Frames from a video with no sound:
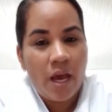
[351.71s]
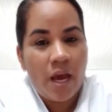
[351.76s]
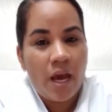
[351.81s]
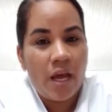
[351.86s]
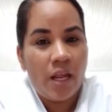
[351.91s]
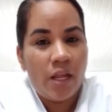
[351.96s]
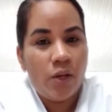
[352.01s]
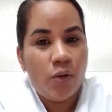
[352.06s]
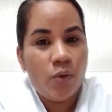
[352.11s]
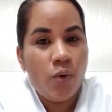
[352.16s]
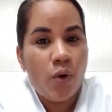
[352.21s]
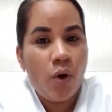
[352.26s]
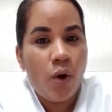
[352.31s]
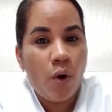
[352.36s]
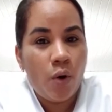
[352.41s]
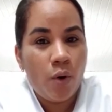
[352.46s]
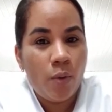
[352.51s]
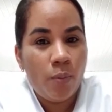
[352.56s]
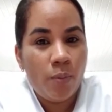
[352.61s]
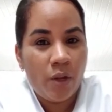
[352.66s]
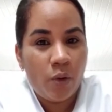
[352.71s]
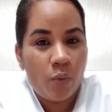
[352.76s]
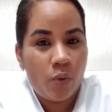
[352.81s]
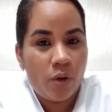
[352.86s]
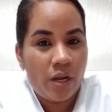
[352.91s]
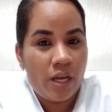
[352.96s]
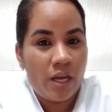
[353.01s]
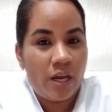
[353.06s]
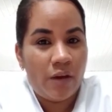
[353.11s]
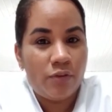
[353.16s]
And I do hope that
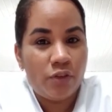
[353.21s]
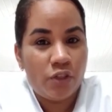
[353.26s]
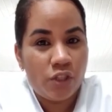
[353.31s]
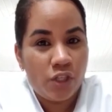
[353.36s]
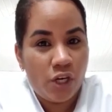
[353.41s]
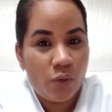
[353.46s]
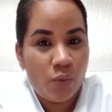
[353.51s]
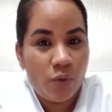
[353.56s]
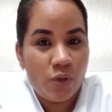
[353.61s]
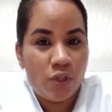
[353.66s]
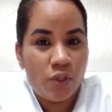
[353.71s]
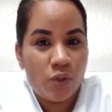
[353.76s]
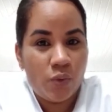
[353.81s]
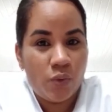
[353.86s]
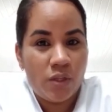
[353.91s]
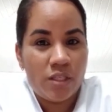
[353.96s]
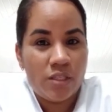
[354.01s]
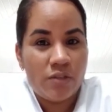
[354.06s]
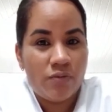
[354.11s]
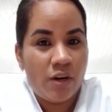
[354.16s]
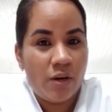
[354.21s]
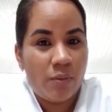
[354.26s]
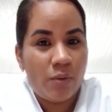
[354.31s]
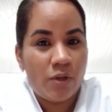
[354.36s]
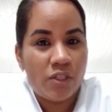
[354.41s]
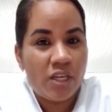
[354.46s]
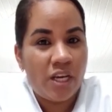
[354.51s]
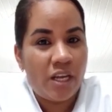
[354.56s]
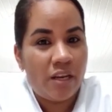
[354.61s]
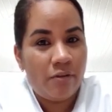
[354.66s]
what I have shared with you is very
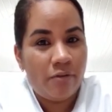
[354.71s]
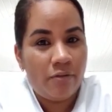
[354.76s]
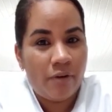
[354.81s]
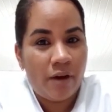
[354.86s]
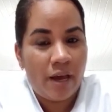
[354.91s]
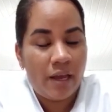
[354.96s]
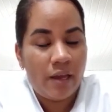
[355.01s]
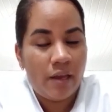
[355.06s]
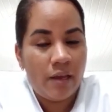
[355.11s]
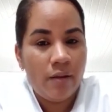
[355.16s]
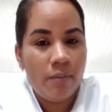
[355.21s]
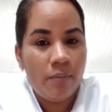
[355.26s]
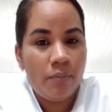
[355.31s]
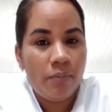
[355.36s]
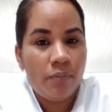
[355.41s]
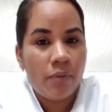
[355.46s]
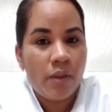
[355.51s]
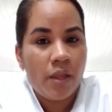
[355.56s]
much edifying,